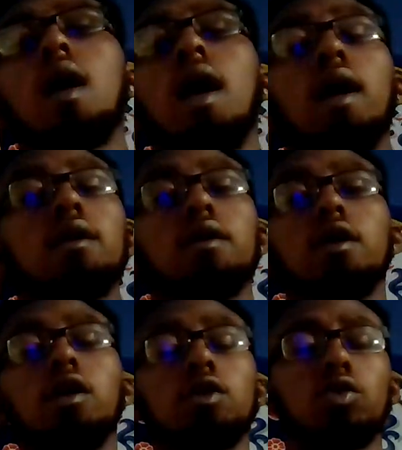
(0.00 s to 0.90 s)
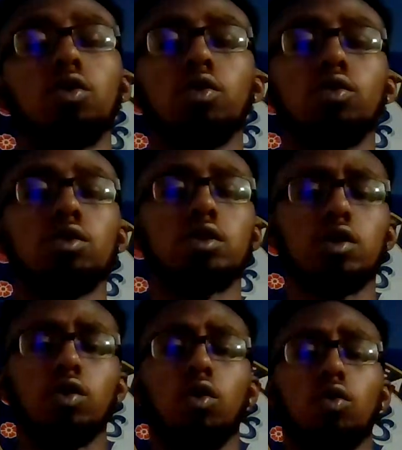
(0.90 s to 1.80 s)
And it's good news
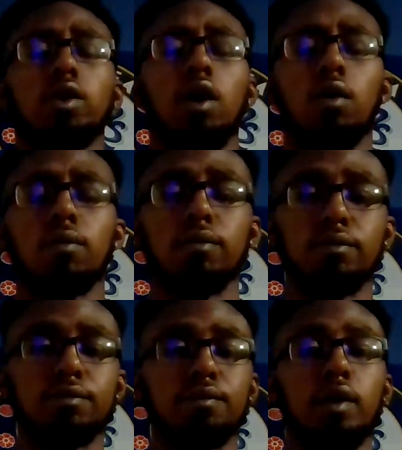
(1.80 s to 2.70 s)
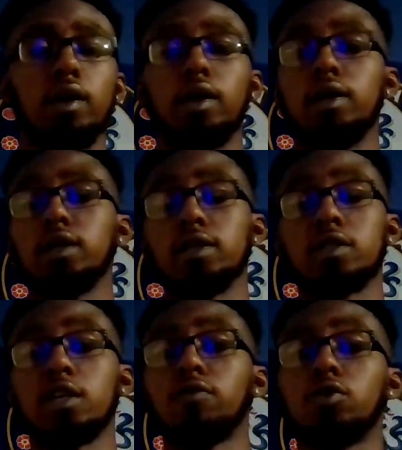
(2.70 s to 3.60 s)
to know that he's had a
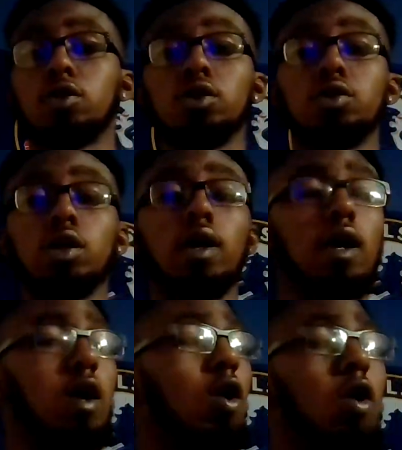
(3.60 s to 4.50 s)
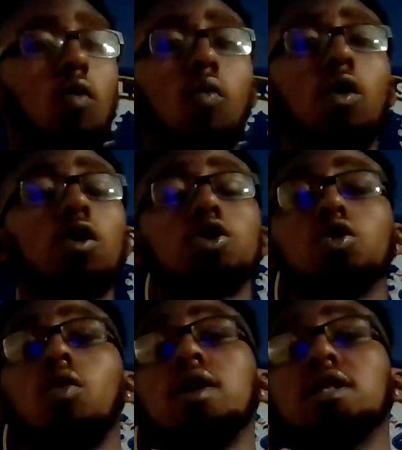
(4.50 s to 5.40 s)
successful surgery. We're not
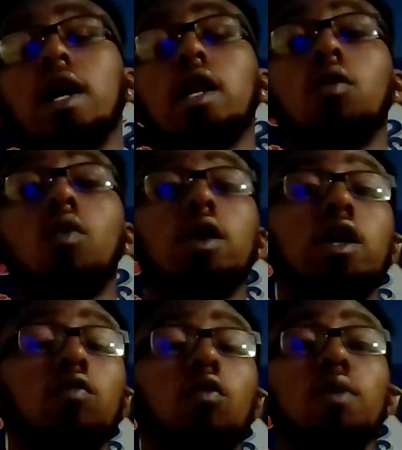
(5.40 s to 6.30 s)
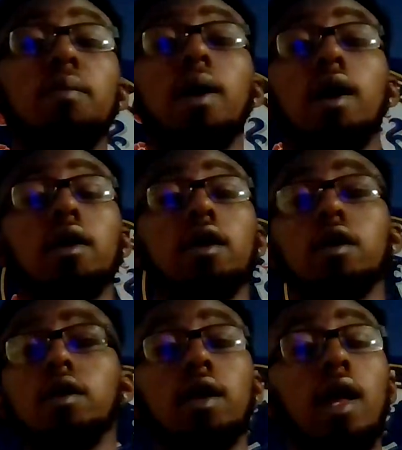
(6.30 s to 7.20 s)
sure exactly when he will be back.
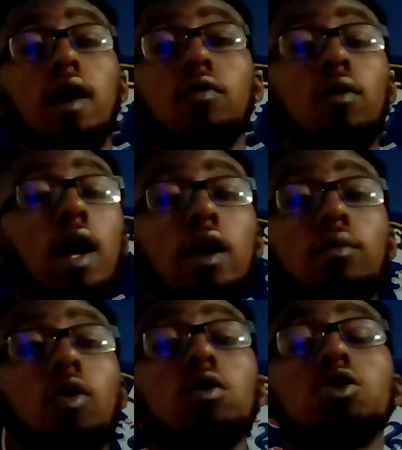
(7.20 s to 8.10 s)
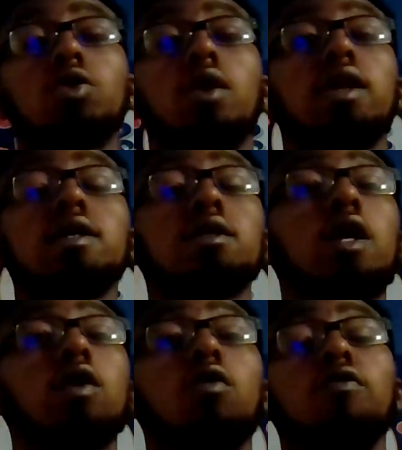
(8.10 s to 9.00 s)
Like, I'm not sure the
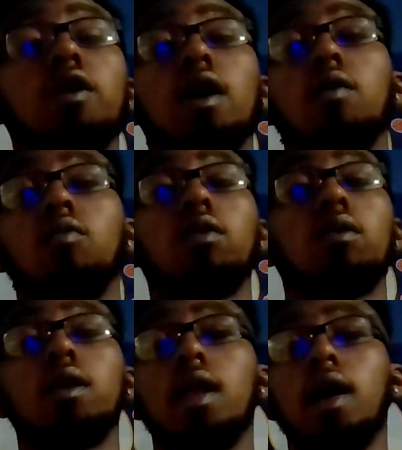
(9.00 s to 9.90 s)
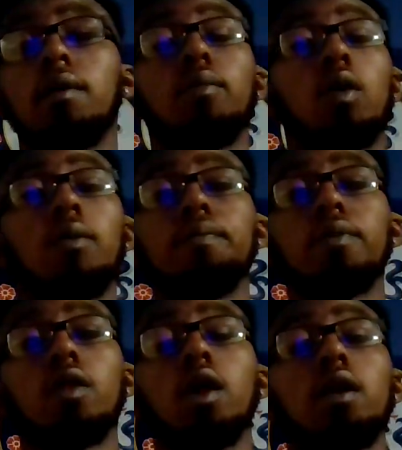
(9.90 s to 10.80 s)
extent of it. Like, but
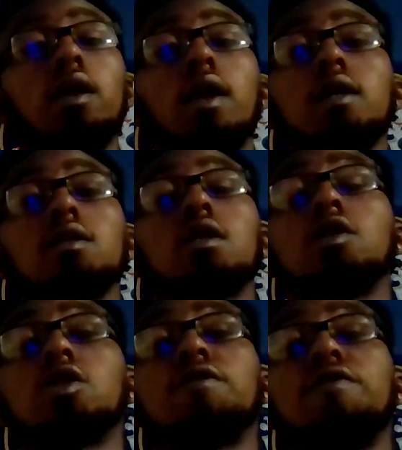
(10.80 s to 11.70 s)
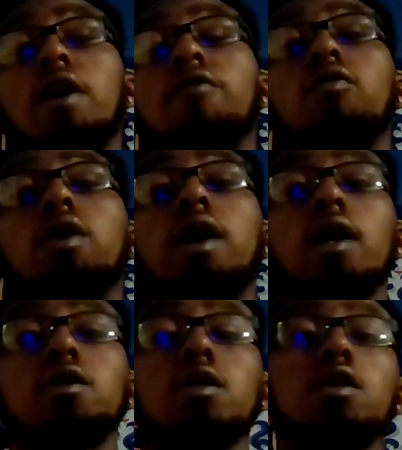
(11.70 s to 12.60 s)
nonetheless, it's just thankful that he
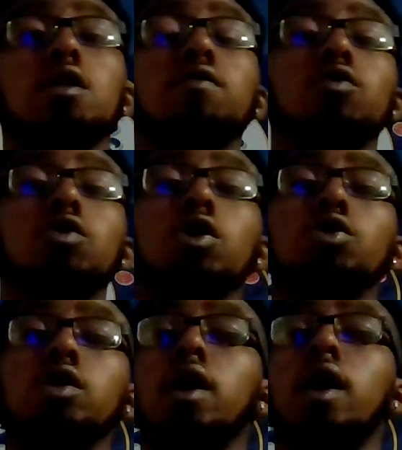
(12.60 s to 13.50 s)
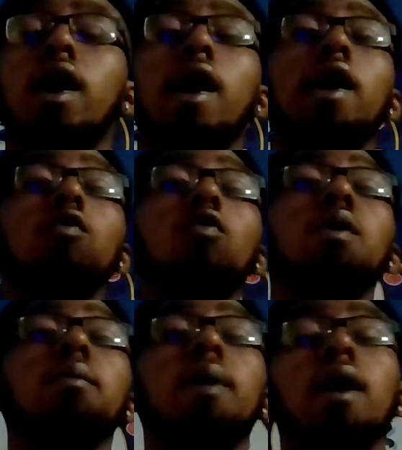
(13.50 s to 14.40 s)
had successful surgery, and he'll
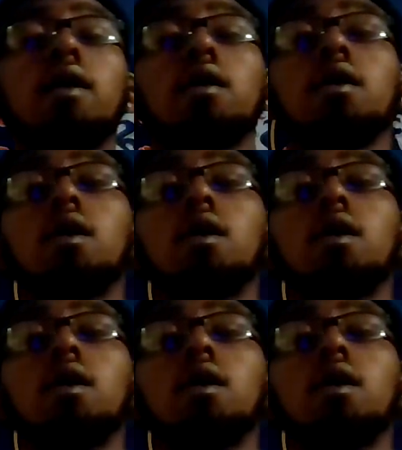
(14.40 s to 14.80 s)
be back